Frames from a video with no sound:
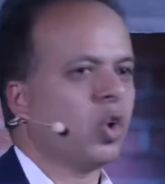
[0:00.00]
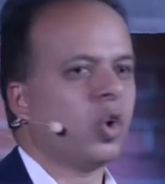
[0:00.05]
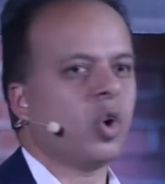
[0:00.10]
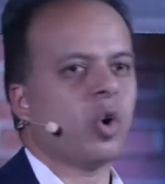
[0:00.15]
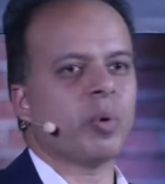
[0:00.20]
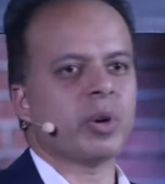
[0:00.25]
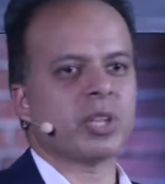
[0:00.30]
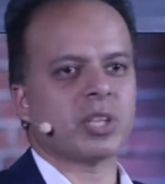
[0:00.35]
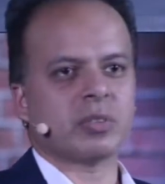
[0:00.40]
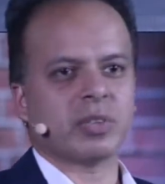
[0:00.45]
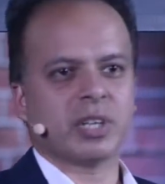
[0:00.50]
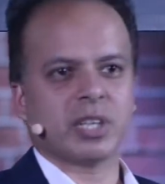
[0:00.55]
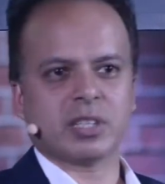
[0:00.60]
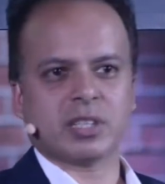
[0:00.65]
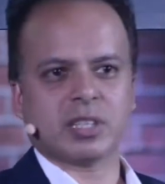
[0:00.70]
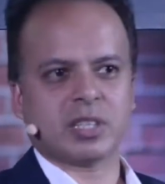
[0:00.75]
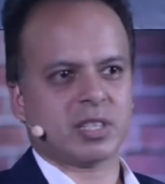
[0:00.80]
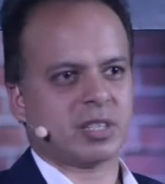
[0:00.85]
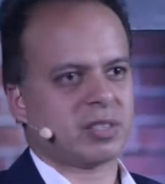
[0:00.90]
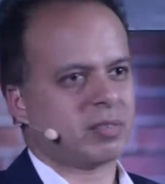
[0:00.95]
or whether
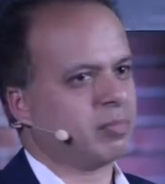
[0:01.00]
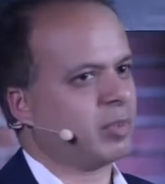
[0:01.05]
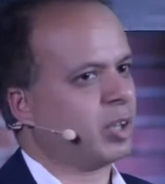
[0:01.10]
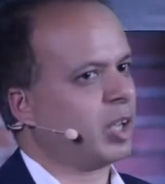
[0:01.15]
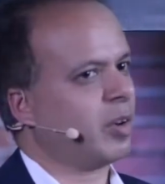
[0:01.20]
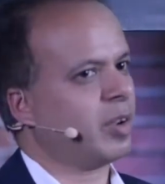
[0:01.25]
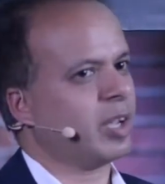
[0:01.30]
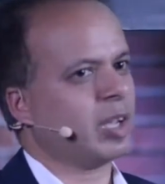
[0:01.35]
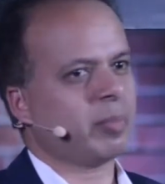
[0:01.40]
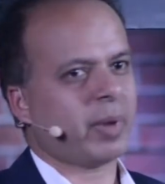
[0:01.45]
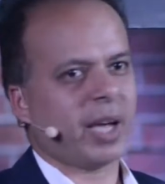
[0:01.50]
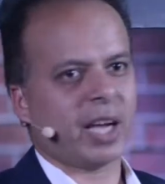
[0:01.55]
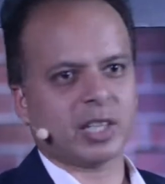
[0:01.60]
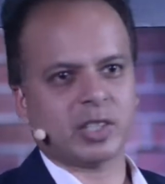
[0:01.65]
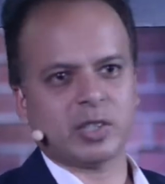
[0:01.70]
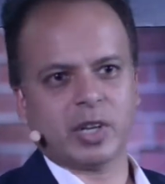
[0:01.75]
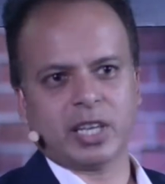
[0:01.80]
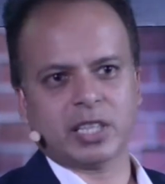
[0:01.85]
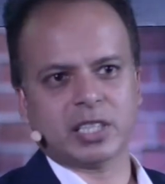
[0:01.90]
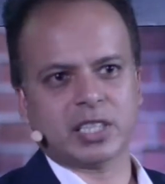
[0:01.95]
it's going back
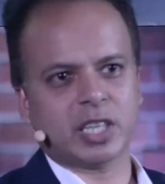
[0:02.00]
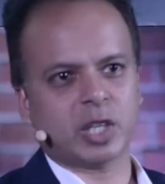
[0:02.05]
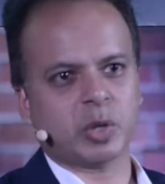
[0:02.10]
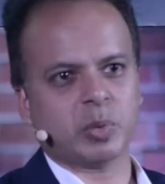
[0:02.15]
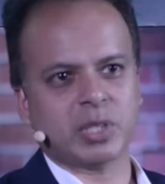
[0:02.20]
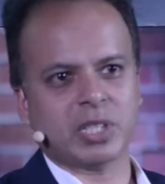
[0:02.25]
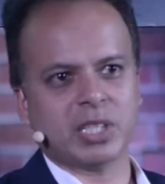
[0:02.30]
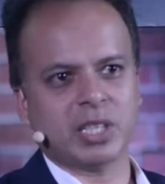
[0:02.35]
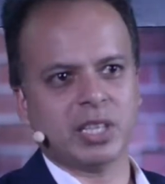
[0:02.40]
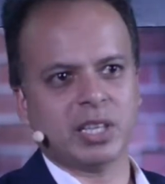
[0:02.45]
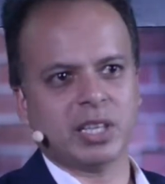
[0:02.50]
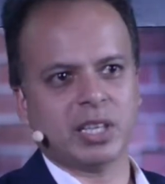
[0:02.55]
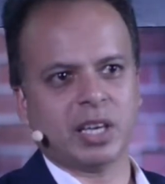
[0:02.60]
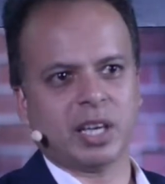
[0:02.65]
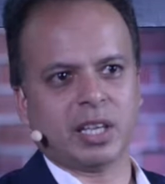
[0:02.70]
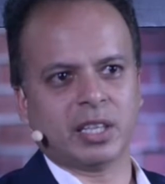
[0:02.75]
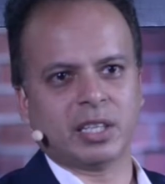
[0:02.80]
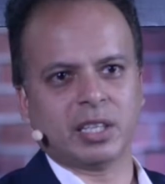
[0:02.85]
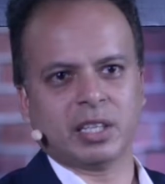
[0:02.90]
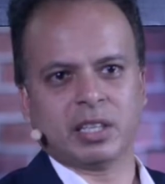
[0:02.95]
to antiquity
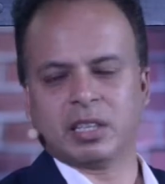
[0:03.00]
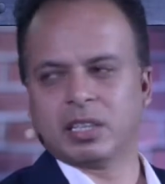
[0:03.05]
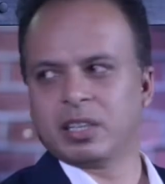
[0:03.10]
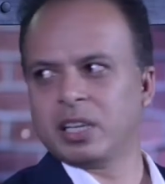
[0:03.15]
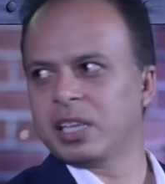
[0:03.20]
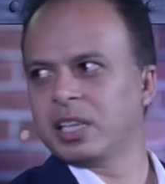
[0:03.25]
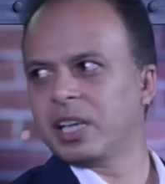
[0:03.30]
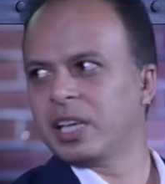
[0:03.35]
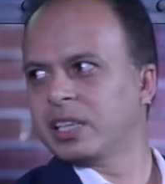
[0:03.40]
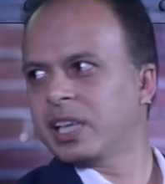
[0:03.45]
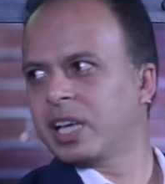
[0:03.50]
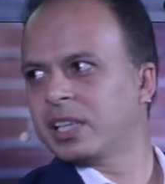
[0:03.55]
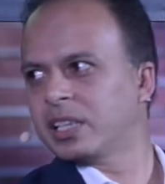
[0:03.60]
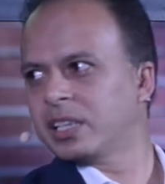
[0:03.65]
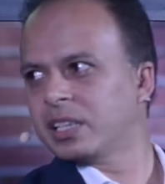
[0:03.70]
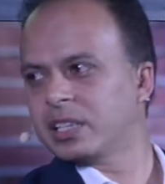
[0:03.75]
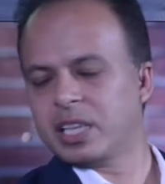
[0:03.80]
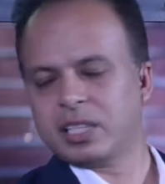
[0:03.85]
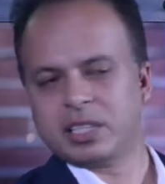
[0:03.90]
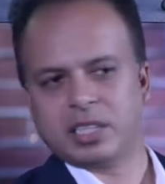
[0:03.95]
and
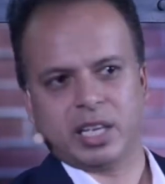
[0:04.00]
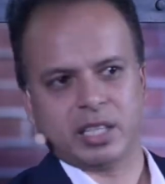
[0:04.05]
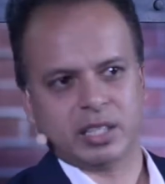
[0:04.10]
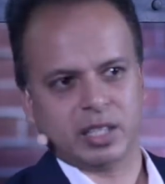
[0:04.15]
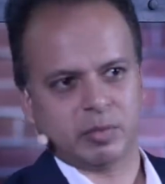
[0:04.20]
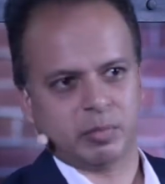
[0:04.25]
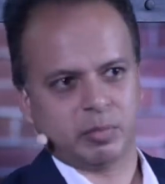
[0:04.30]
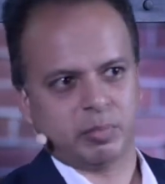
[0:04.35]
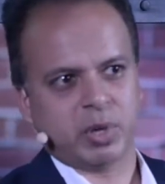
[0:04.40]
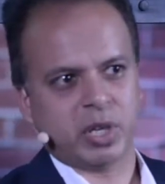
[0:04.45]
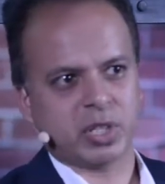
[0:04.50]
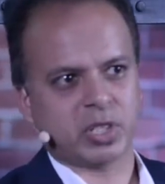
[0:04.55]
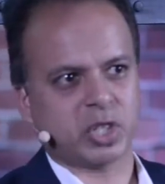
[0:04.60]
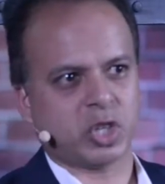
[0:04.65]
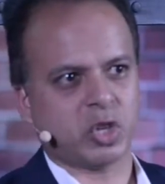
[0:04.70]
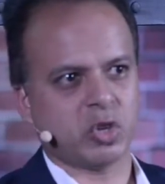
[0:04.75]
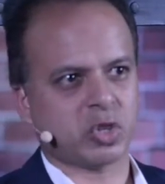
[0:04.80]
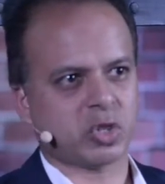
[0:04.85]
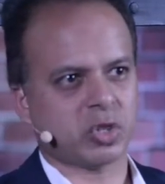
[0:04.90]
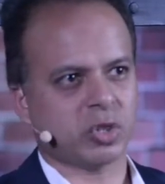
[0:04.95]
the
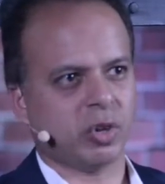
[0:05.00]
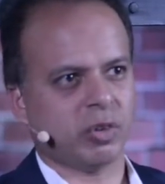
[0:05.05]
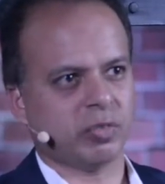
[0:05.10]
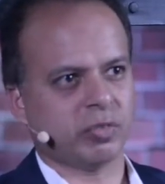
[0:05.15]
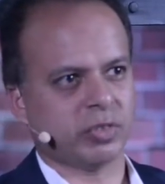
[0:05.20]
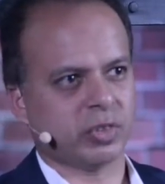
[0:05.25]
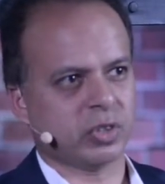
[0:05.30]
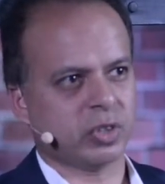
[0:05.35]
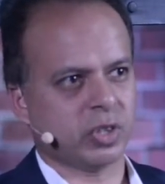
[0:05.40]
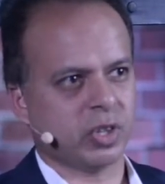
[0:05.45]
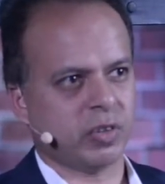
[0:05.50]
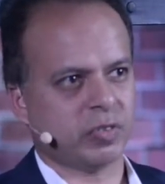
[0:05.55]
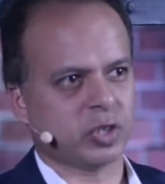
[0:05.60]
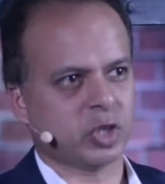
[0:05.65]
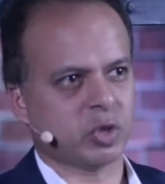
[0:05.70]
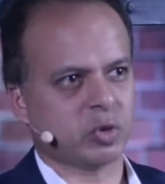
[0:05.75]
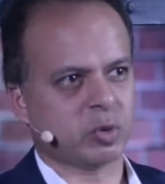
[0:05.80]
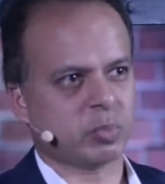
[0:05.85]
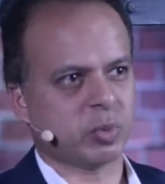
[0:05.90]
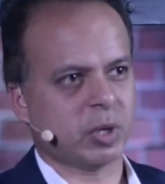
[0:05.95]
persecution of
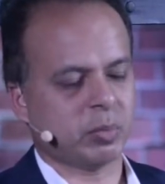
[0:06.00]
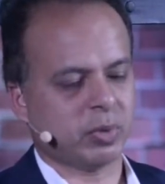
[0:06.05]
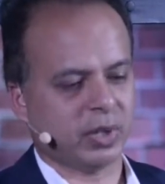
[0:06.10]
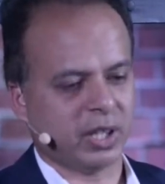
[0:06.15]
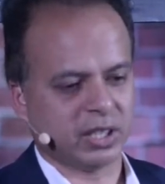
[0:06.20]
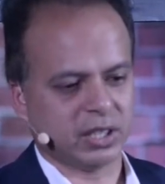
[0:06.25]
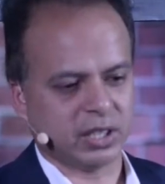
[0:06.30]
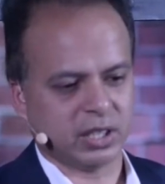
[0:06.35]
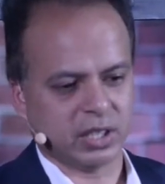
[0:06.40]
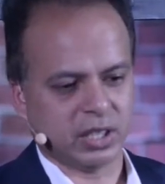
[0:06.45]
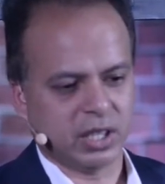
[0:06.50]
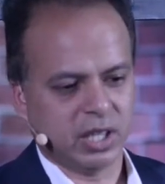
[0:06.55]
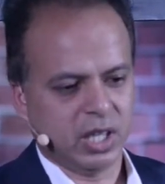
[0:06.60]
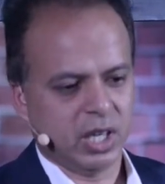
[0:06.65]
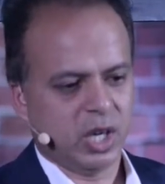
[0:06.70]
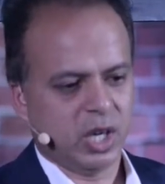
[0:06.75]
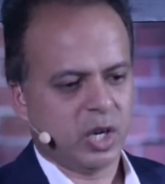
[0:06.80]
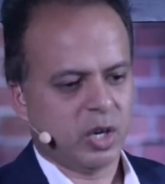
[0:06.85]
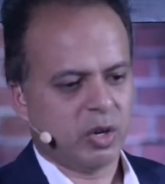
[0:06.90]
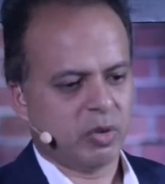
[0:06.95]
Jewish people under
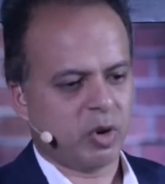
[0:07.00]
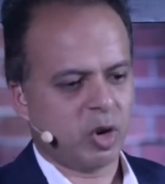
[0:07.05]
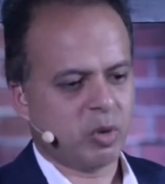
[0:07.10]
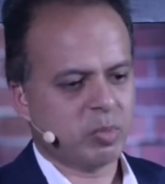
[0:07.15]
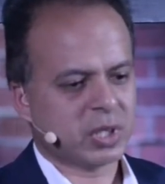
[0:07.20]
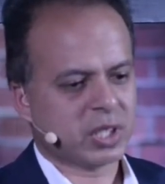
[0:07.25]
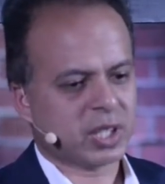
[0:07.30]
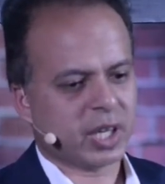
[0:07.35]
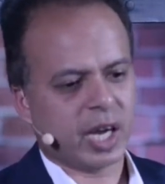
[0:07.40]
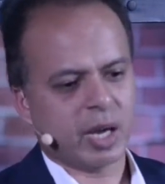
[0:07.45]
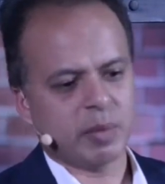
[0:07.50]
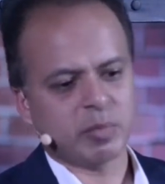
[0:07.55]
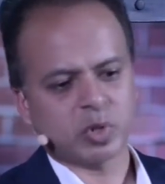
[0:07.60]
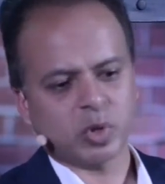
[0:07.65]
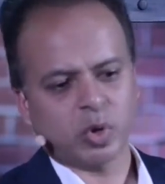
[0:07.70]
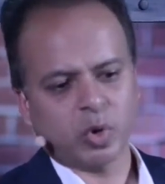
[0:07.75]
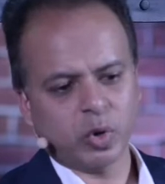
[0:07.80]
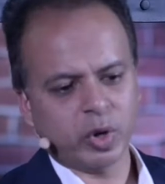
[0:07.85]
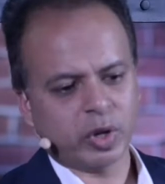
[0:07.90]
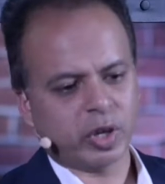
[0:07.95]
Roman times,
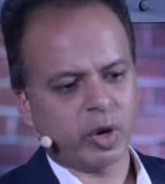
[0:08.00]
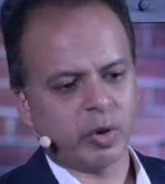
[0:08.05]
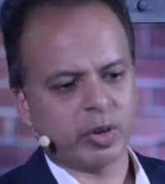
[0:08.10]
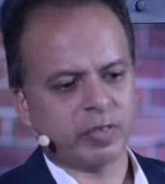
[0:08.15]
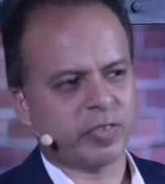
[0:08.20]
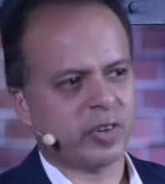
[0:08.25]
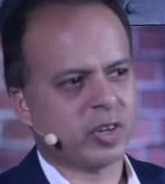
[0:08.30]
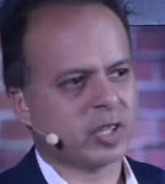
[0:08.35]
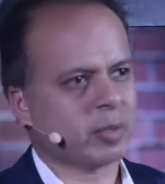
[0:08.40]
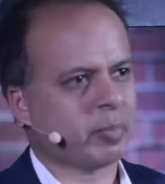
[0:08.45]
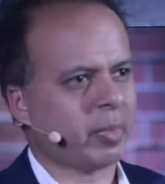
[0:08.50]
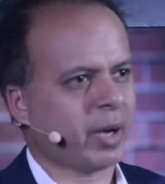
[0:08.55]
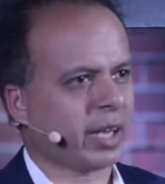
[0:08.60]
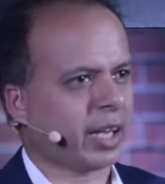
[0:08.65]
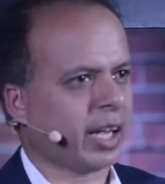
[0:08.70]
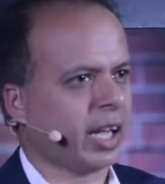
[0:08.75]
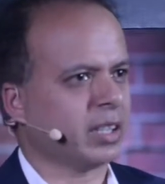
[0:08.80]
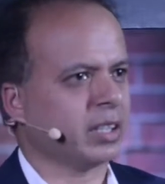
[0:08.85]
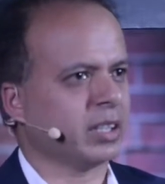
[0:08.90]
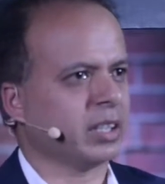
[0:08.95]
or going further
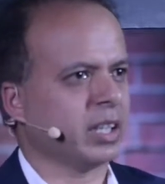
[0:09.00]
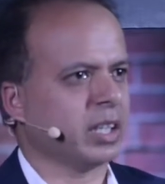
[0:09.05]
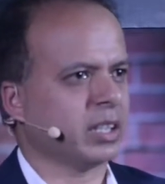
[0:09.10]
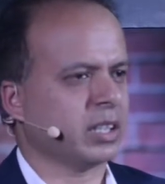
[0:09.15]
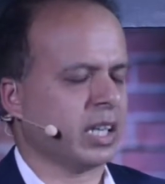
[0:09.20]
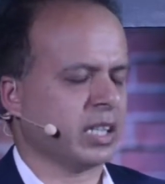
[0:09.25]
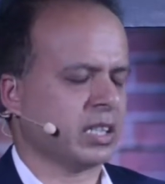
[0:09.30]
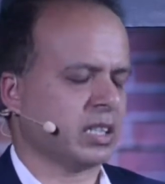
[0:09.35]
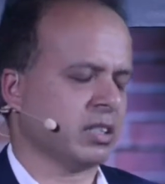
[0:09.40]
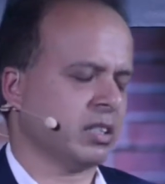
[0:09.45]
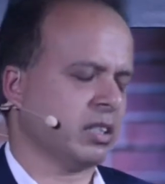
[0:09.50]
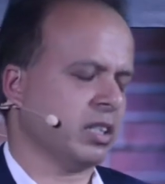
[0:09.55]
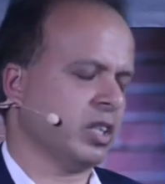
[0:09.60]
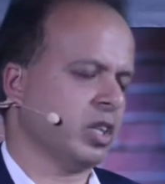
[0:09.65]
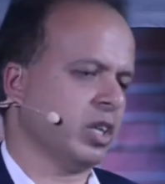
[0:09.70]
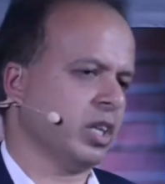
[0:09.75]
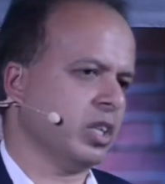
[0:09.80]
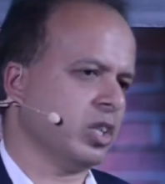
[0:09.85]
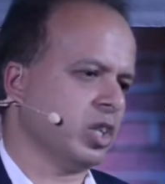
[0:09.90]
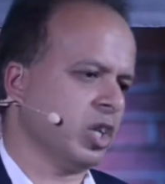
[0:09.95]
back under
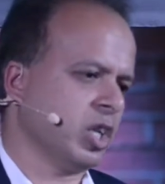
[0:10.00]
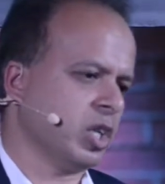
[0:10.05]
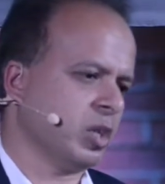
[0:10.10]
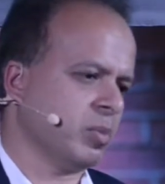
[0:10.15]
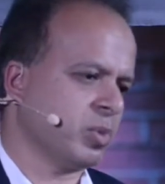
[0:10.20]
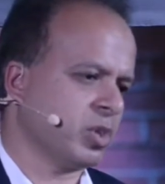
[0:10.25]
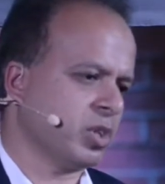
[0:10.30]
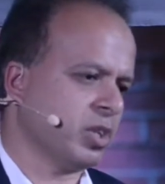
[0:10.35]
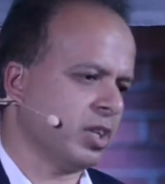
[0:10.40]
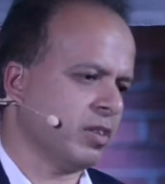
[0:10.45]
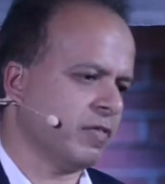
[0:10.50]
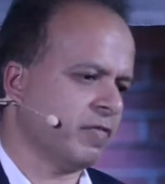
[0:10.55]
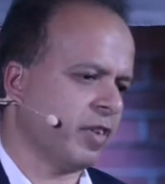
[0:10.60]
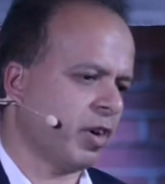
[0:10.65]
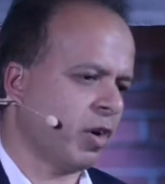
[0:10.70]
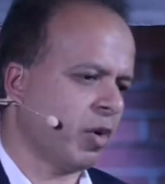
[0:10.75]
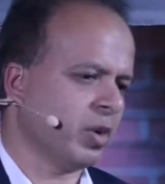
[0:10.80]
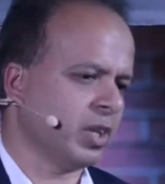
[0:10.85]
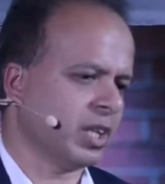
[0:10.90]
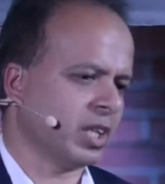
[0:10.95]
Egyptian and
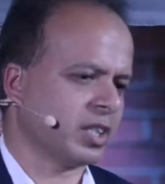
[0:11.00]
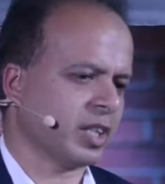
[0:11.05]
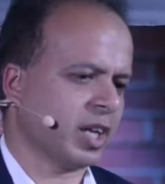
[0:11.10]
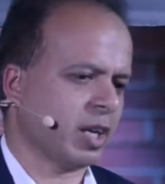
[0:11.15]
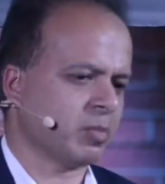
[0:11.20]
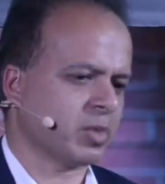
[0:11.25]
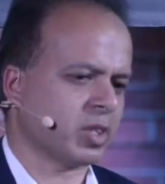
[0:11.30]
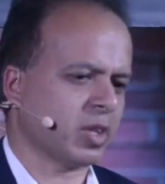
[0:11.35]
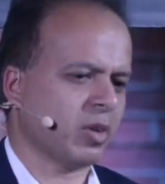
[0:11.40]
Pharaonic times.